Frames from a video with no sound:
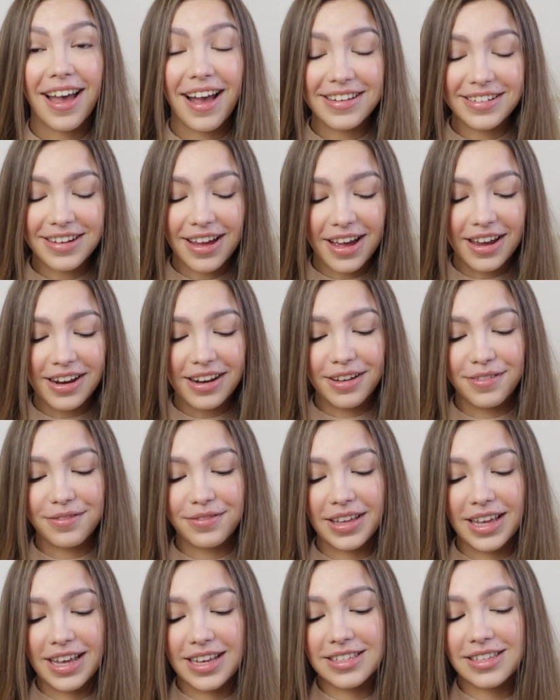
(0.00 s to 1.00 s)
And I love
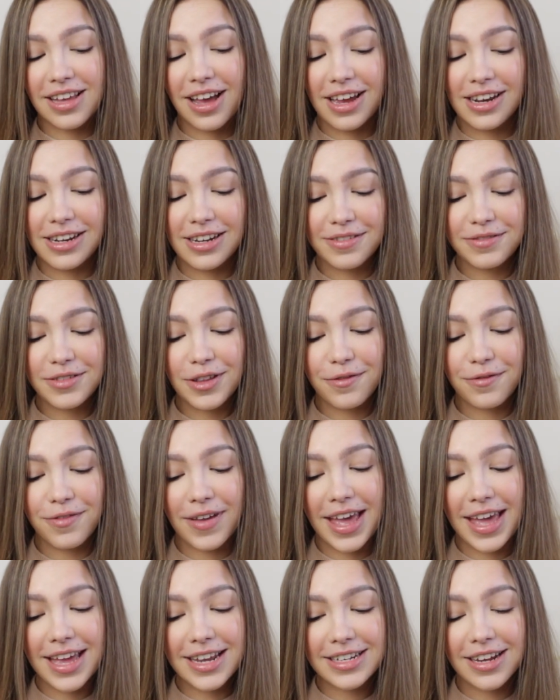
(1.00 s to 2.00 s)
this. I love the
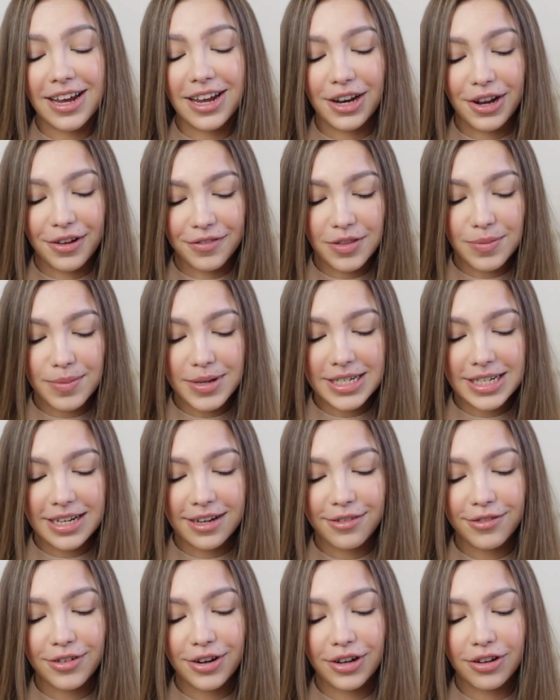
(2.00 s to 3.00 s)
fit. I love the
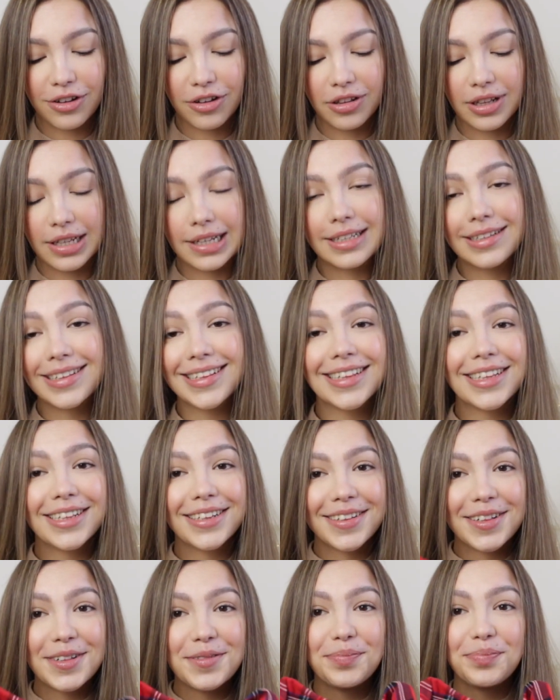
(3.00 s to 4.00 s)
material.
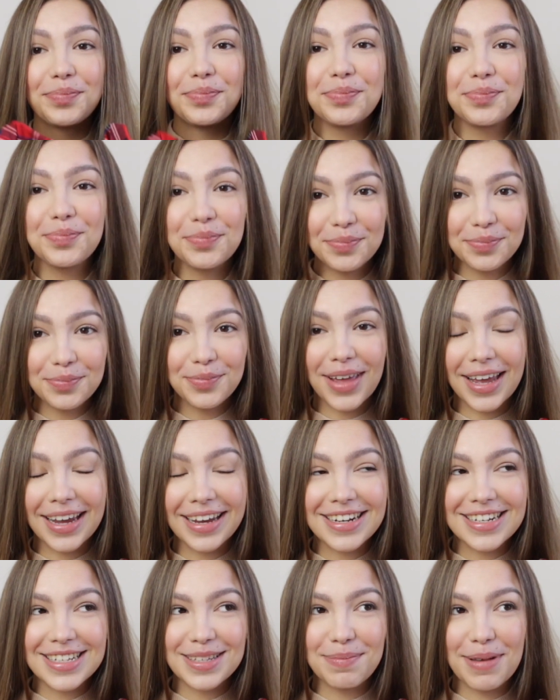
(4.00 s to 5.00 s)
I
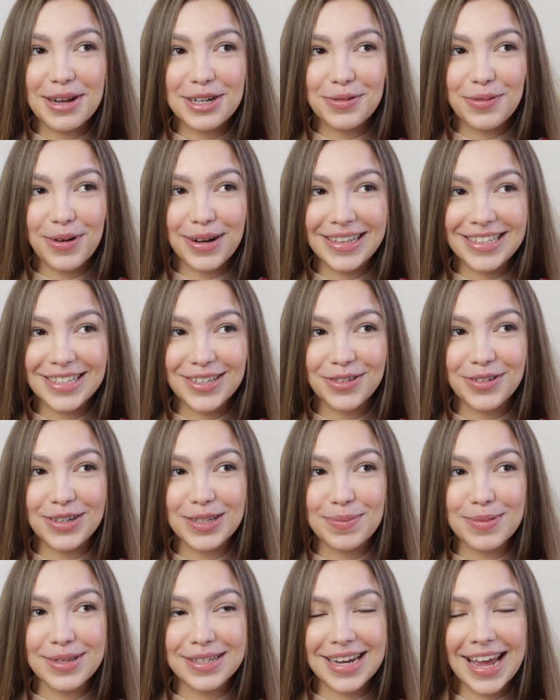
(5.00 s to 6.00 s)
could just imagine wearing this on
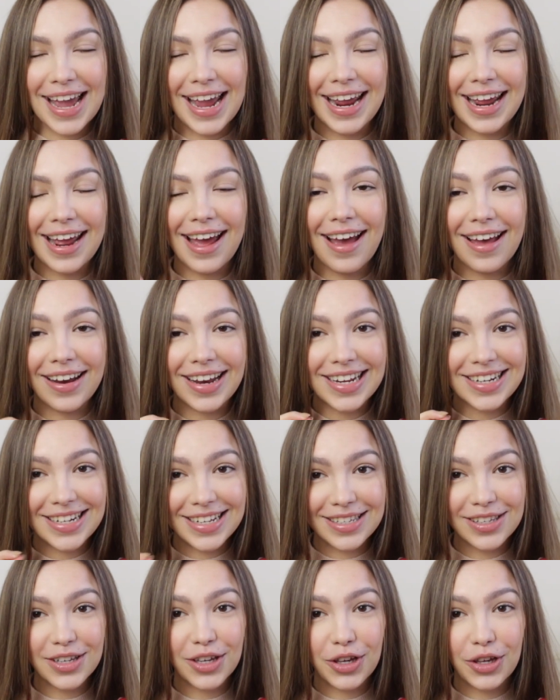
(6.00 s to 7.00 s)
Christmas Day, and it
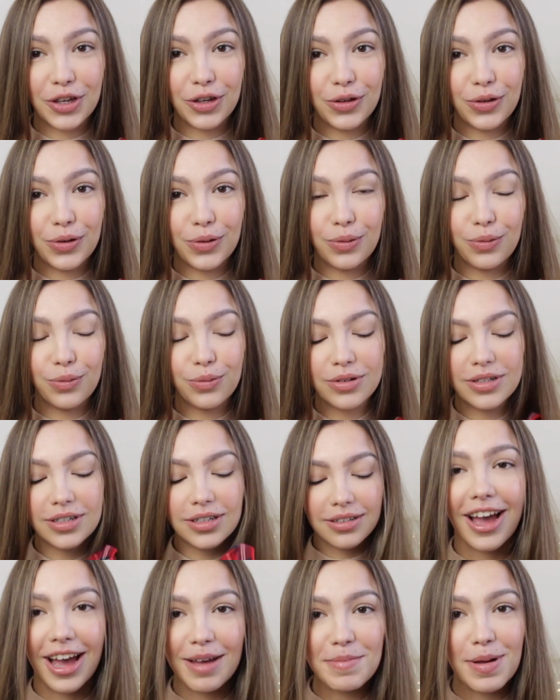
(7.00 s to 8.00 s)
is cute.
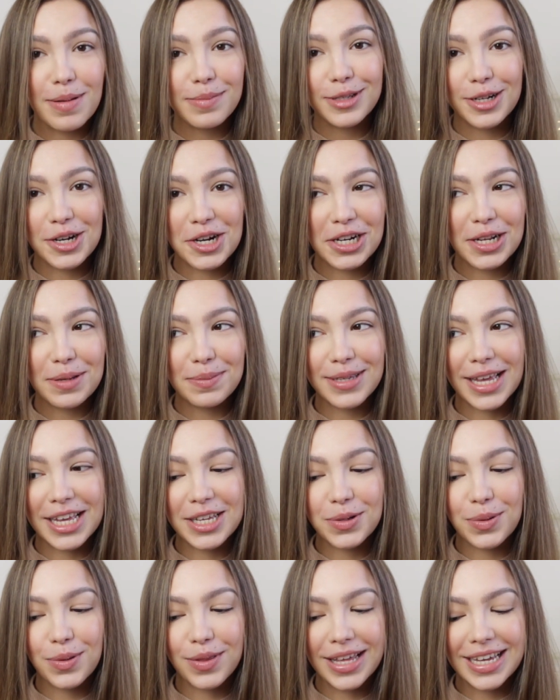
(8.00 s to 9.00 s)
I'm absolutely
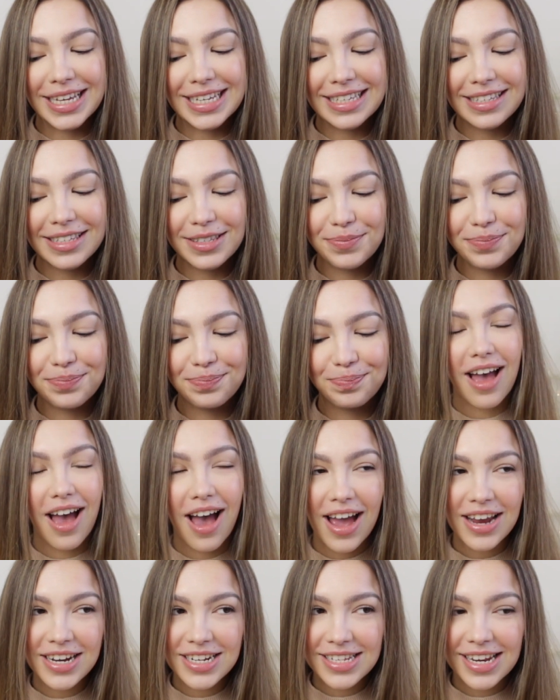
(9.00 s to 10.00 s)
obsessed with this.
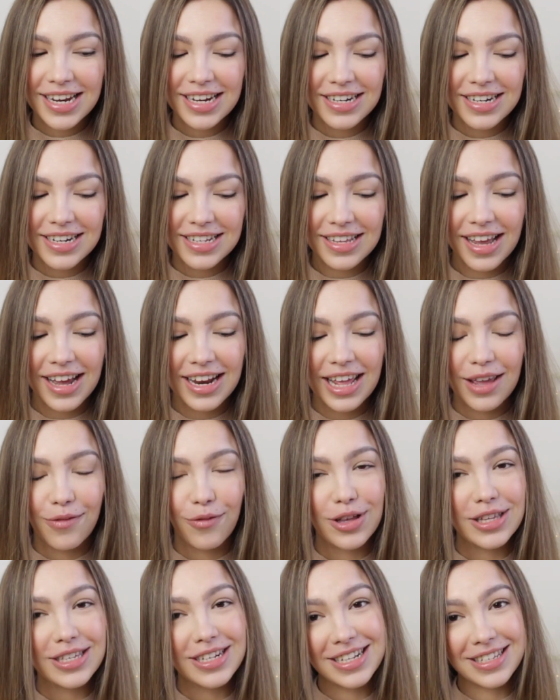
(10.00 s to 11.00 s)
I just need to decide
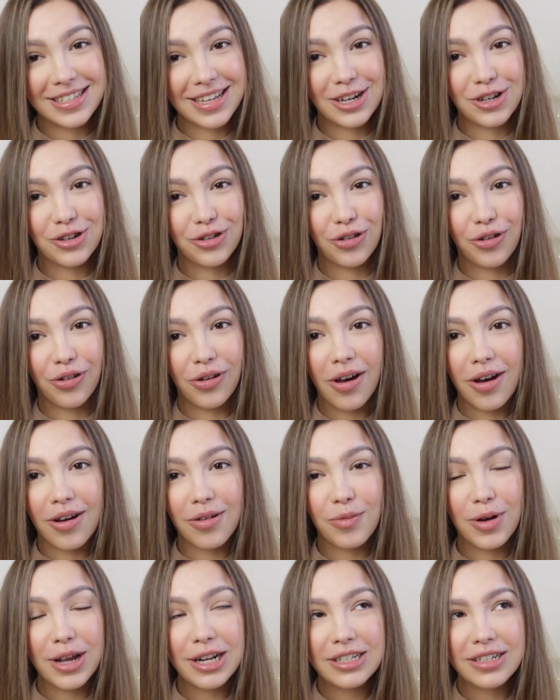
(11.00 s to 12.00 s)
if it's an essential or
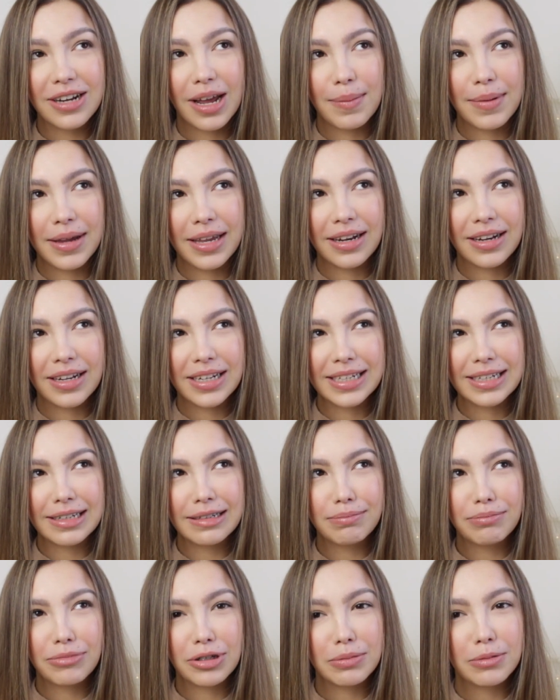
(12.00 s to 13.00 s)
not, which, I mean,
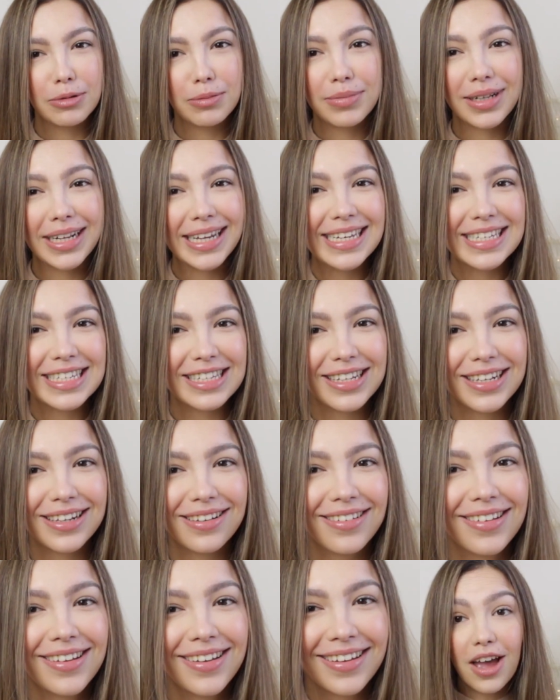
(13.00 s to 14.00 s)
it probably
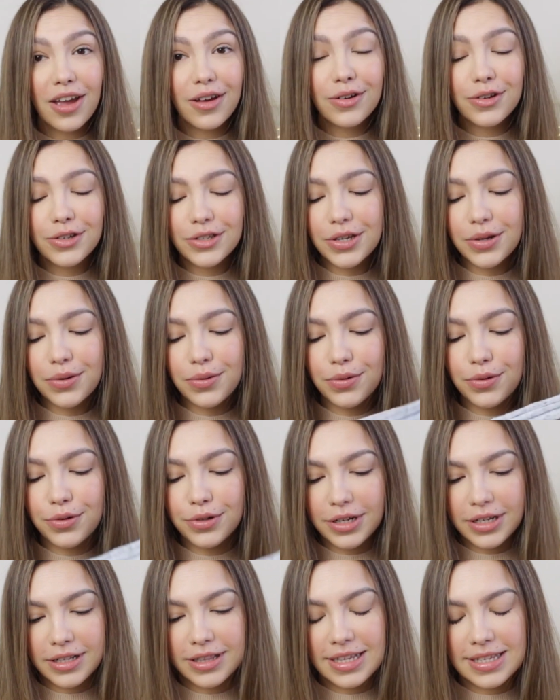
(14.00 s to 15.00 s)
isn't. I also
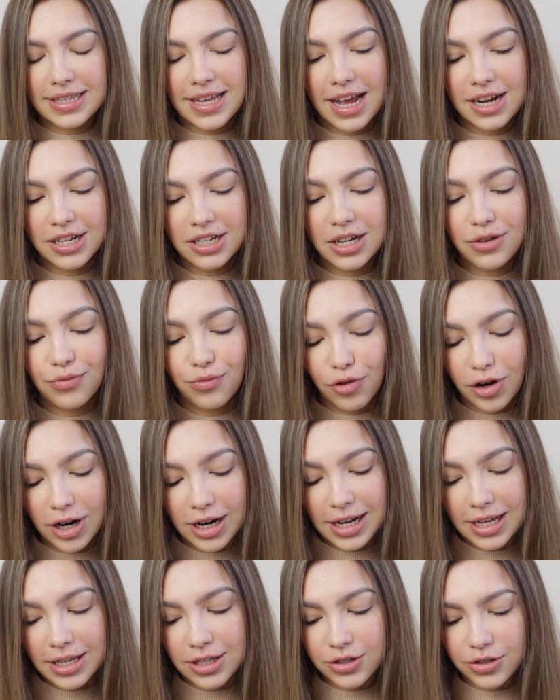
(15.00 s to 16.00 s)
ordered this actually
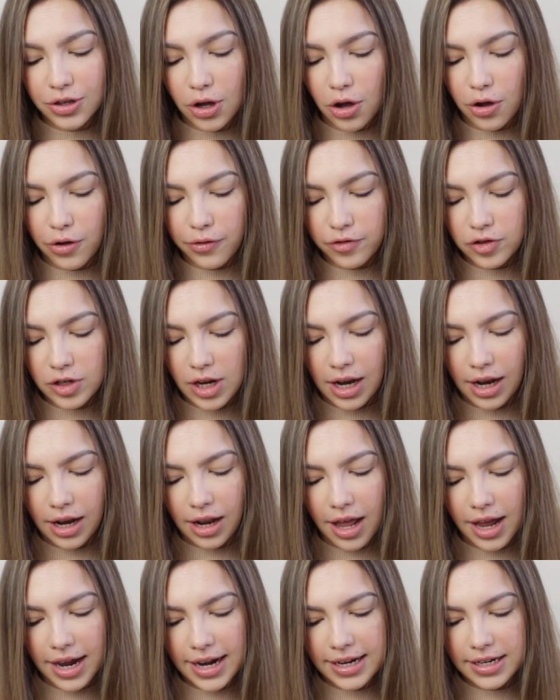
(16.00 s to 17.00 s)
really soft,
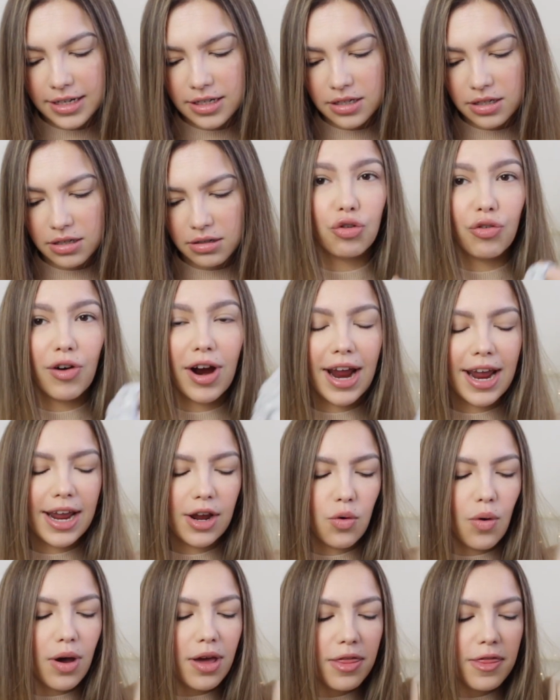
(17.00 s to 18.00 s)
light grey,
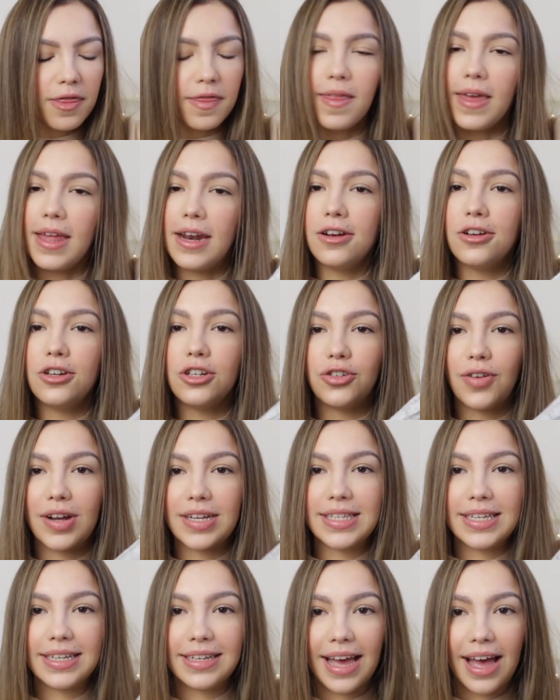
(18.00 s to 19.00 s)
quite thin
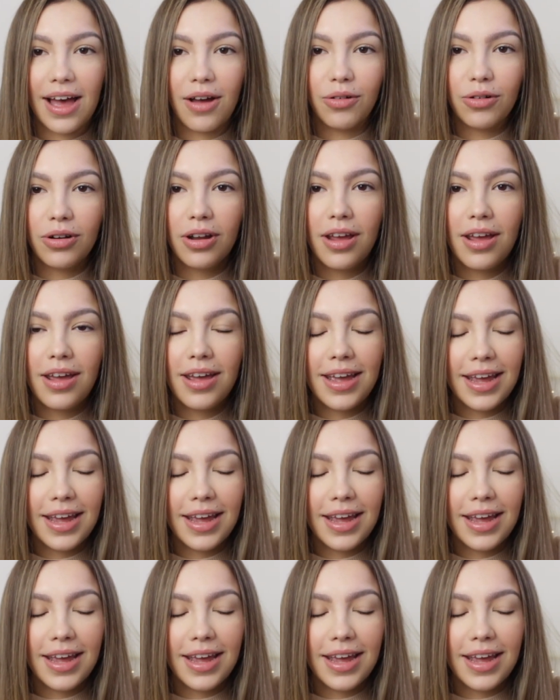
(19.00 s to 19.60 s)
dressing gown.